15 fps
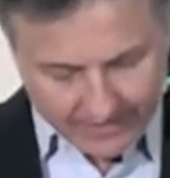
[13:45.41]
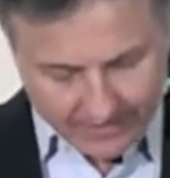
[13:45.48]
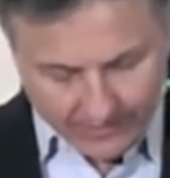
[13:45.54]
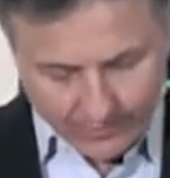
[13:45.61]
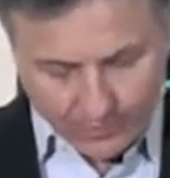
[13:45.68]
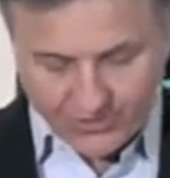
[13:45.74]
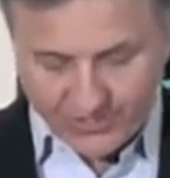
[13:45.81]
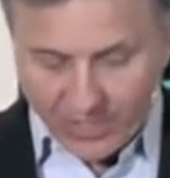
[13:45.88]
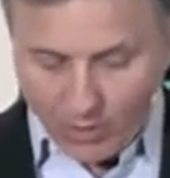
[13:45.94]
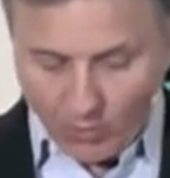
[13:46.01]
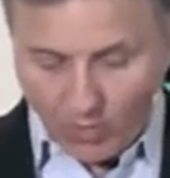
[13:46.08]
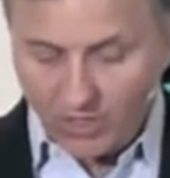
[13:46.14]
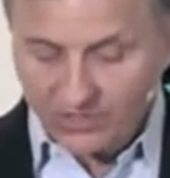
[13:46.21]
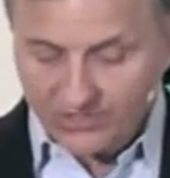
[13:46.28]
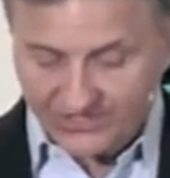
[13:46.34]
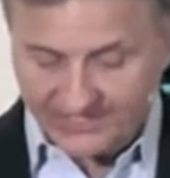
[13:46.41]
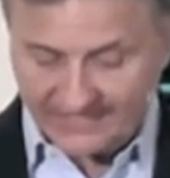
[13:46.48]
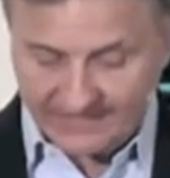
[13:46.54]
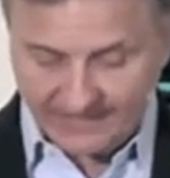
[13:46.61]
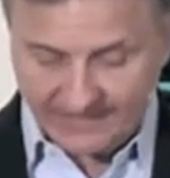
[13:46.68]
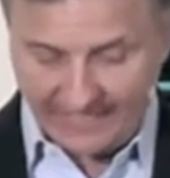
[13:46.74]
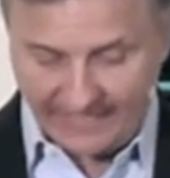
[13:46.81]
You shall work
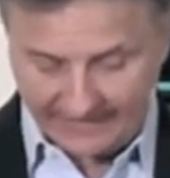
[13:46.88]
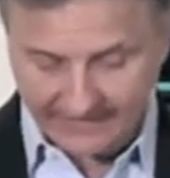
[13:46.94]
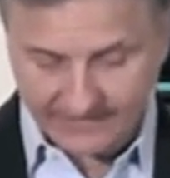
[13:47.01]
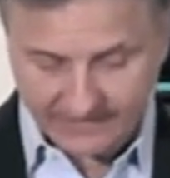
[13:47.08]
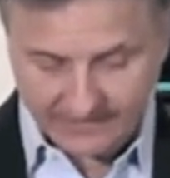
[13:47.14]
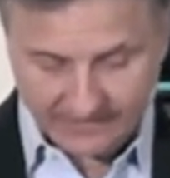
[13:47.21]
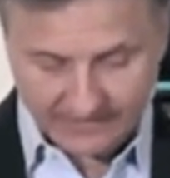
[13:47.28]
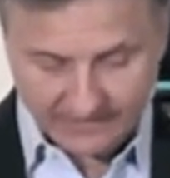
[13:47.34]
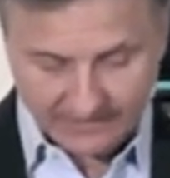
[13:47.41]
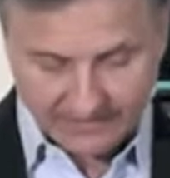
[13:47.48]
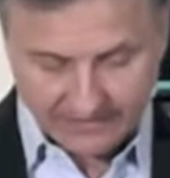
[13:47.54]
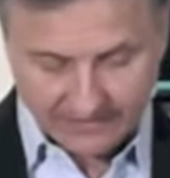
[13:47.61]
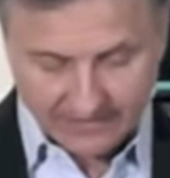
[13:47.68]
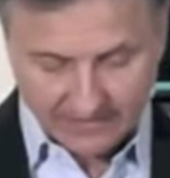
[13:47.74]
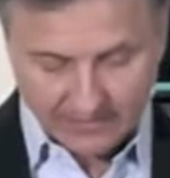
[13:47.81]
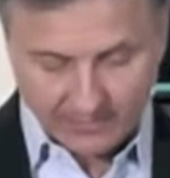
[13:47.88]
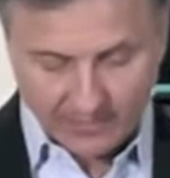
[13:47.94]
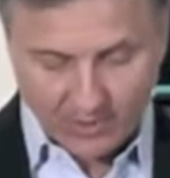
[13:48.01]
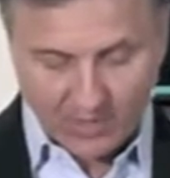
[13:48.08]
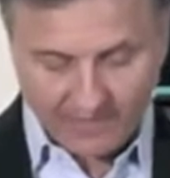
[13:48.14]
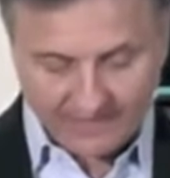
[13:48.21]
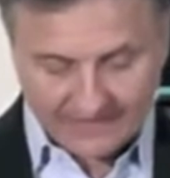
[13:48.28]
six days,
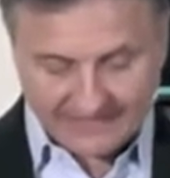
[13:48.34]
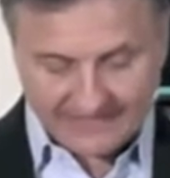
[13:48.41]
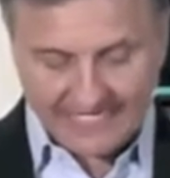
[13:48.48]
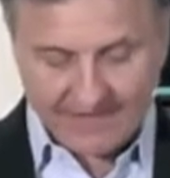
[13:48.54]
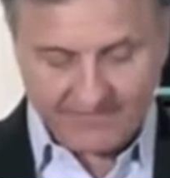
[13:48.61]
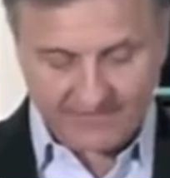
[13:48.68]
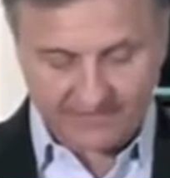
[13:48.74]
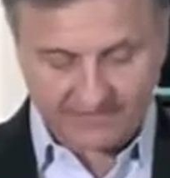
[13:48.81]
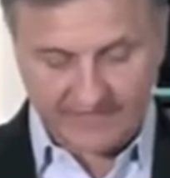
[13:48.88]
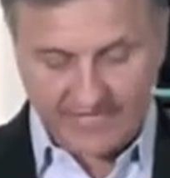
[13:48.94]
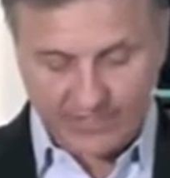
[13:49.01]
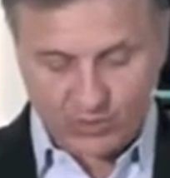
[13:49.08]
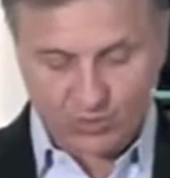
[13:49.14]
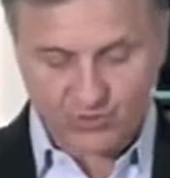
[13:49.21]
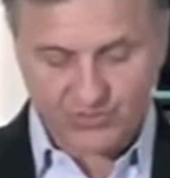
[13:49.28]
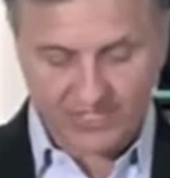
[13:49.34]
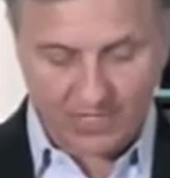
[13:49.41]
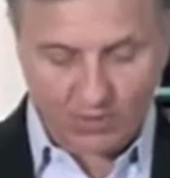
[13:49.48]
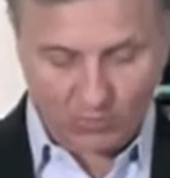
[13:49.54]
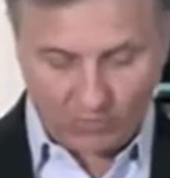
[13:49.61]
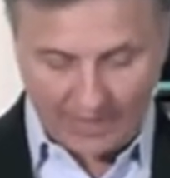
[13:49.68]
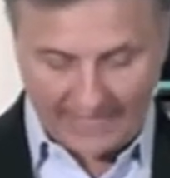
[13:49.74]
but on the seventh day you
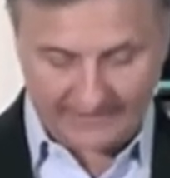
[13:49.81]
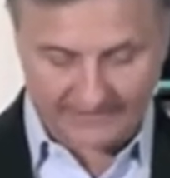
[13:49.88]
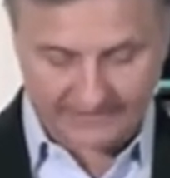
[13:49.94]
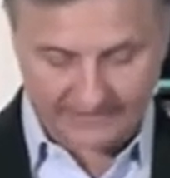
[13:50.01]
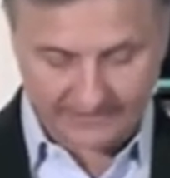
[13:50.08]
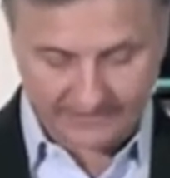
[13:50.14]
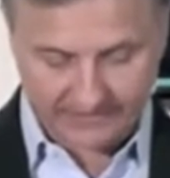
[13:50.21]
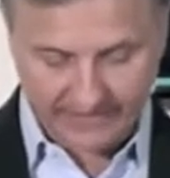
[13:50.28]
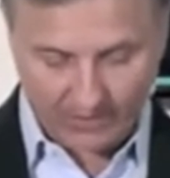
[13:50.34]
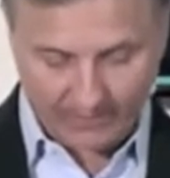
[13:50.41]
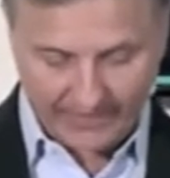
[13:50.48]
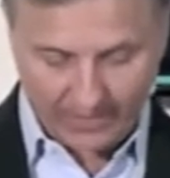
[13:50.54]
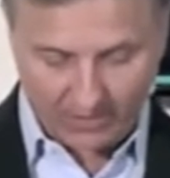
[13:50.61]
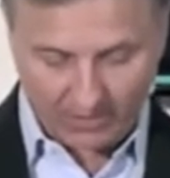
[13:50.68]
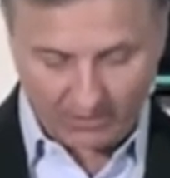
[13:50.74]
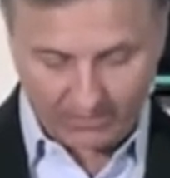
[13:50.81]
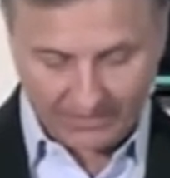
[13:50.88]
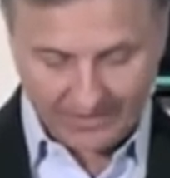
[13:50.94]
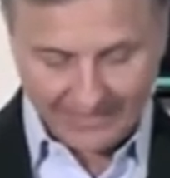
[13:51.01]
shall rest. Here we go.